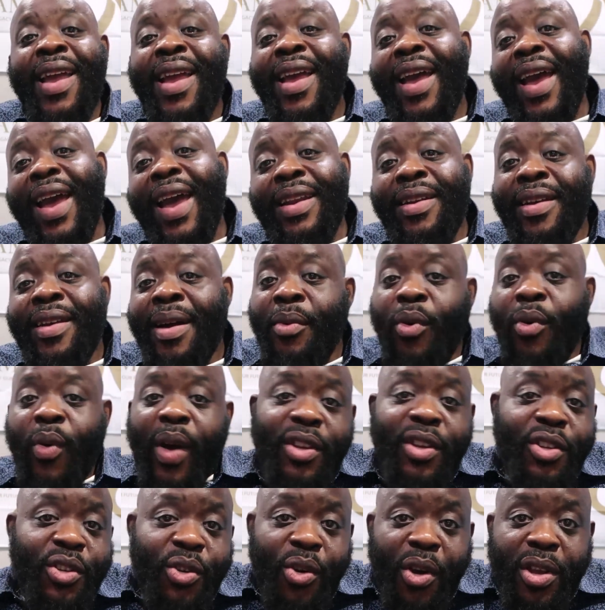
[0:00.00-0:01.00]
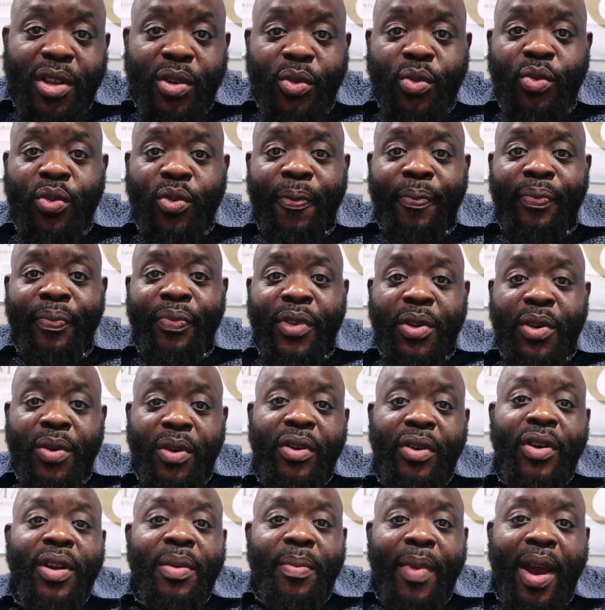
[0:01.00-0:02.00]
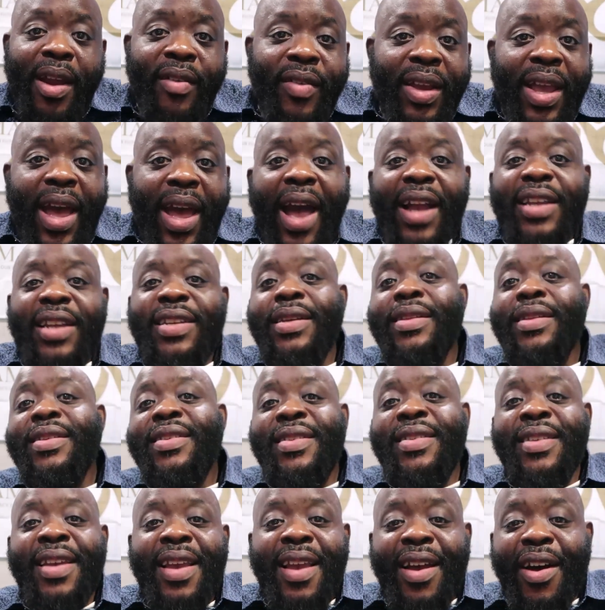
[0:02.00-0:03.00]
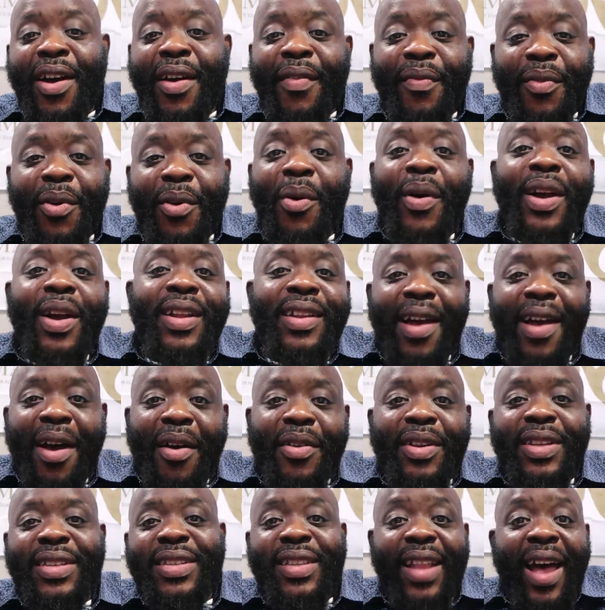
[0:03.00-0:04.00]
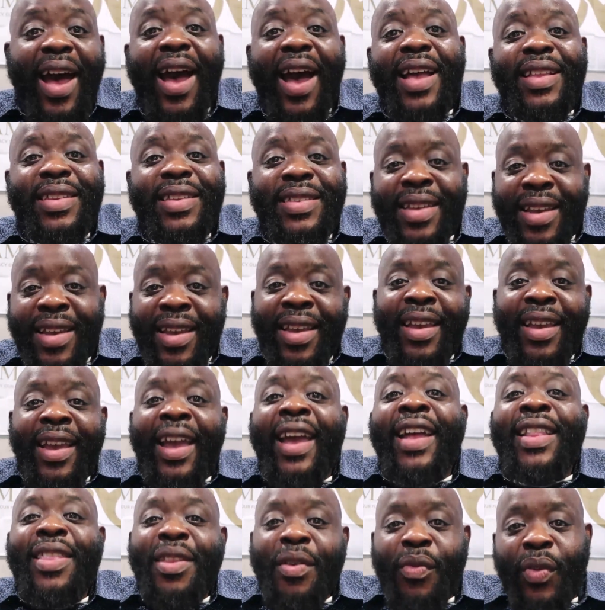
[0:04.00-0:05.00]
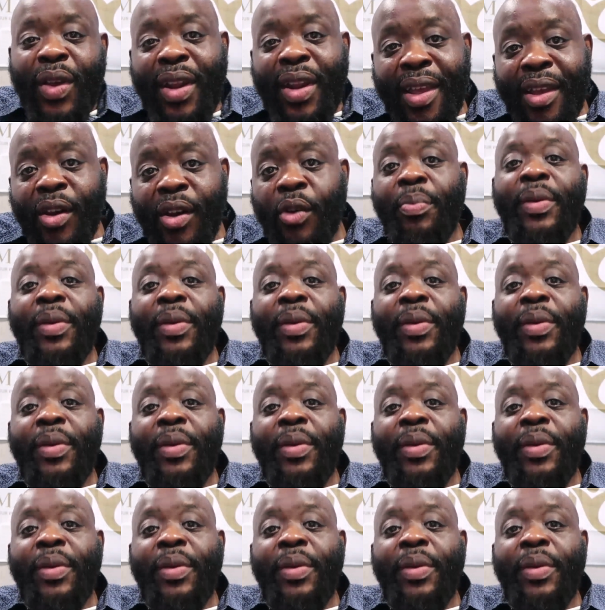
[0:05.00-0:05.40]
And I'm quite sure you heard my reactions of going down the slides in the video.